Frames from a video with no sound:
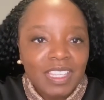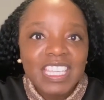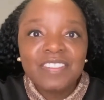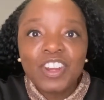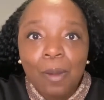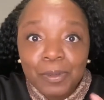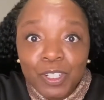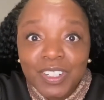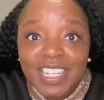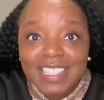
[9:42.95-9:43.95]
Even
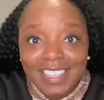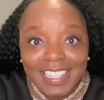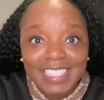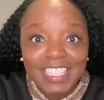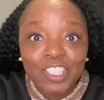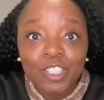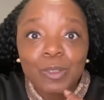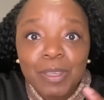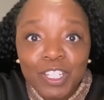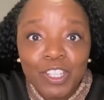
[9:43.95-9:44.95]
opportunities like this to
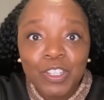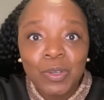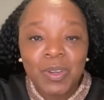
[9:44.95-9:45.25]
speak to you